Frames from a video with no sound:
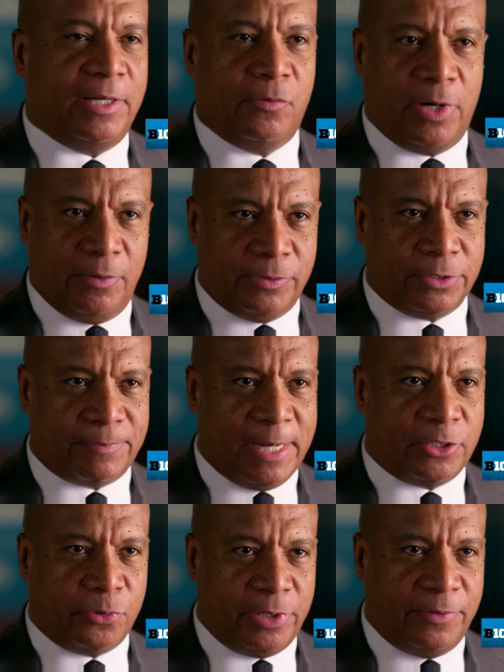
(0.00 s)
One, it was my
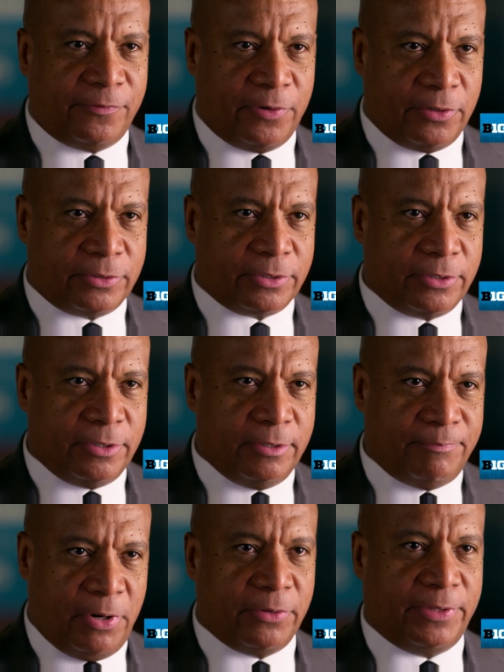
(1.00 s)
21st
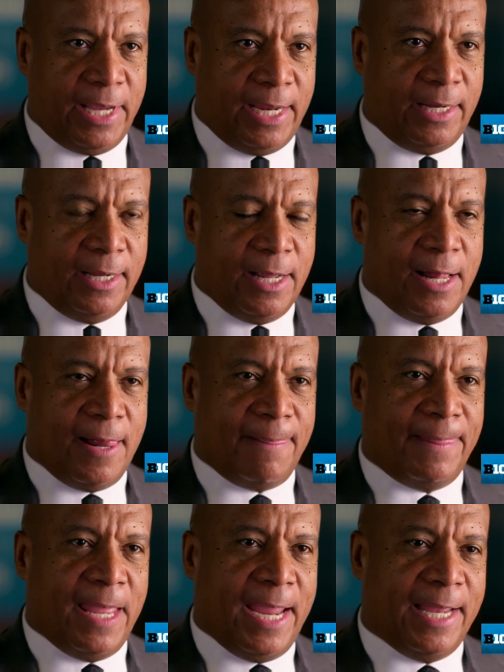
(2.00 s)
birthday,
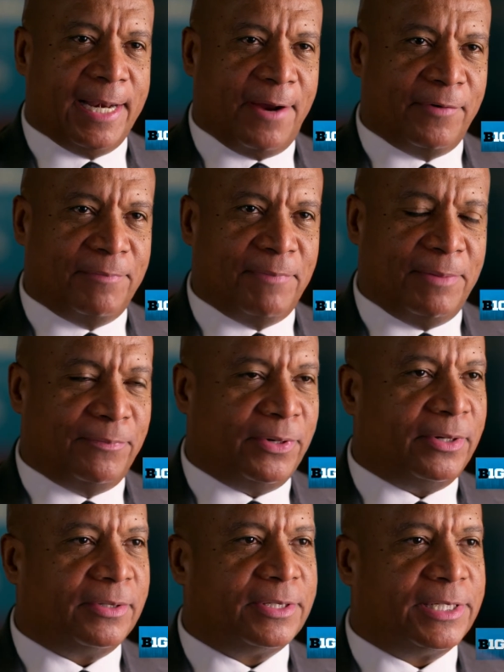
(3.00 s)
and I
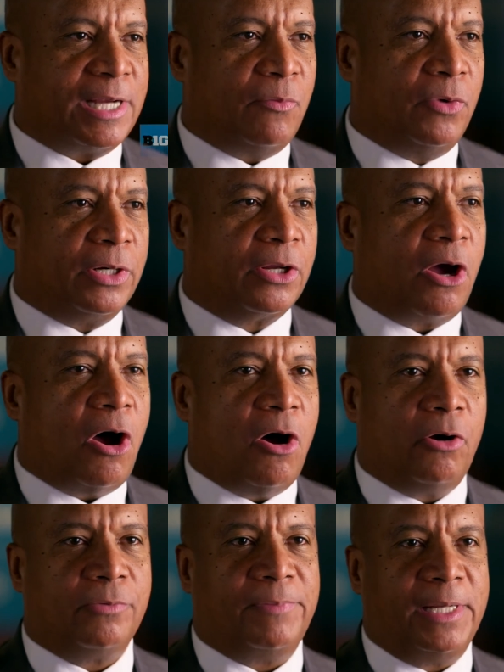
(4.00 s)
remember someone
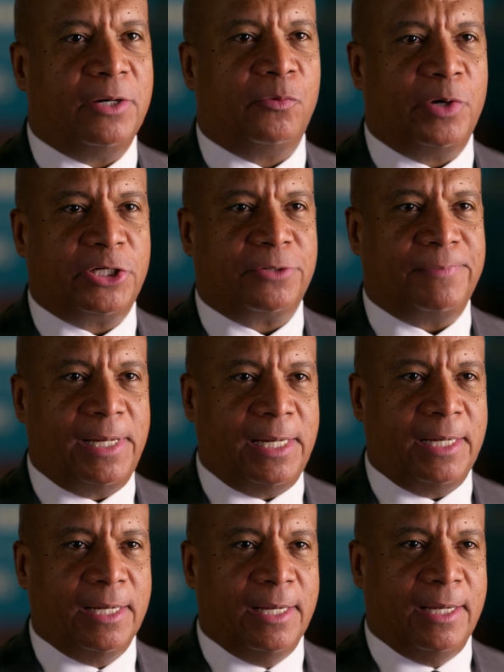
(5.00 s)
called me to wish
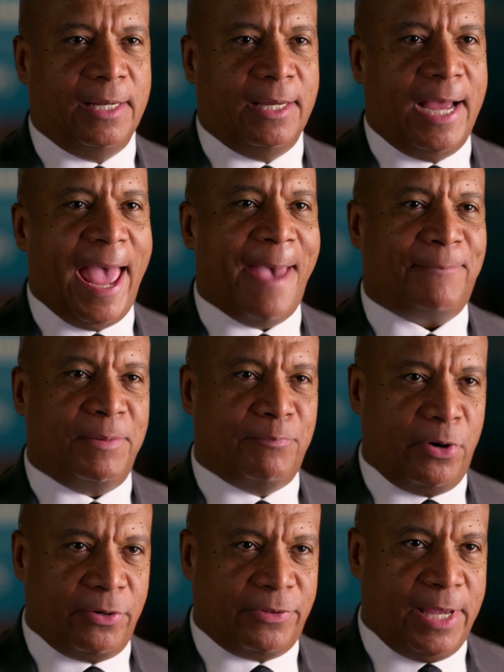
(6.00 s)
me a happy
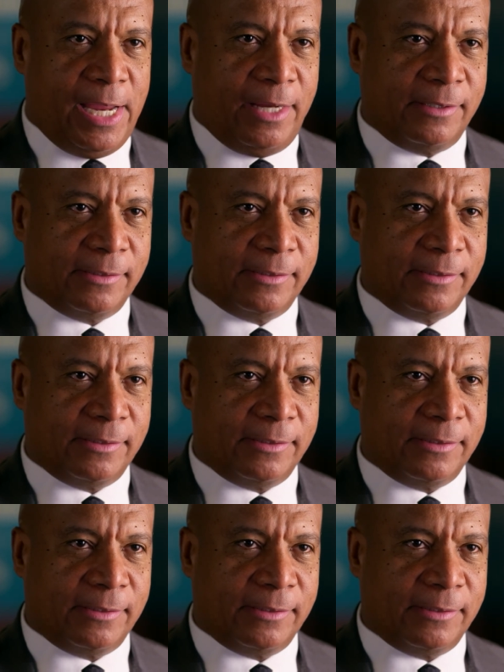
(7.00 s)
birthday,